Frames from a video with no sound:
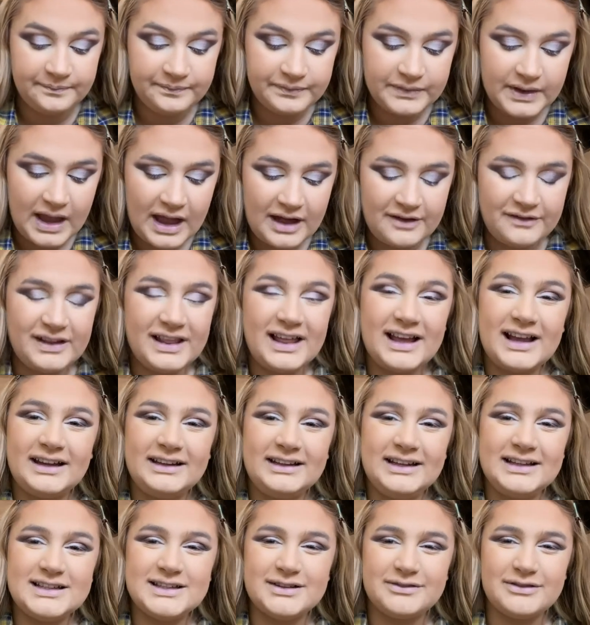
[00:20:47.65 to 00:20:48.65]
I feel like I
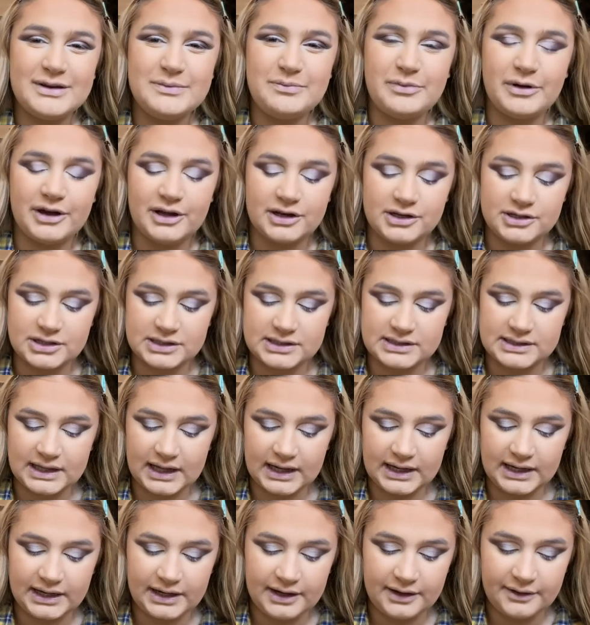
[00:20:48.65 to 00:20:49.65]
need to repurchase
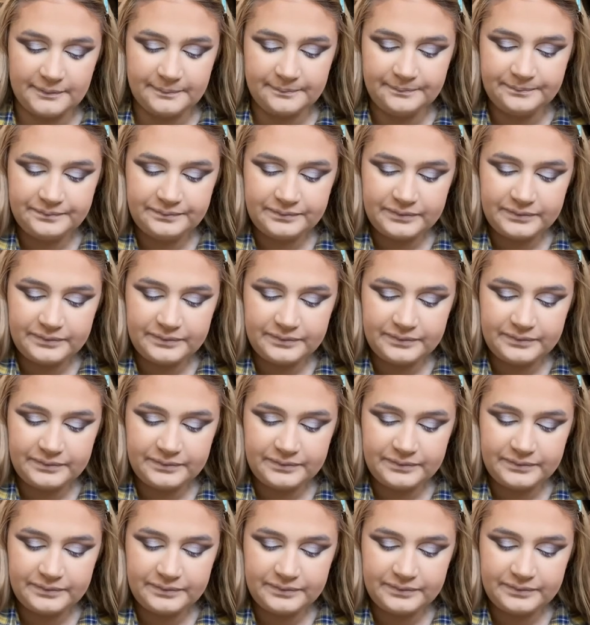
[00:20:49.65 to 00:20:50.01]
that, you know.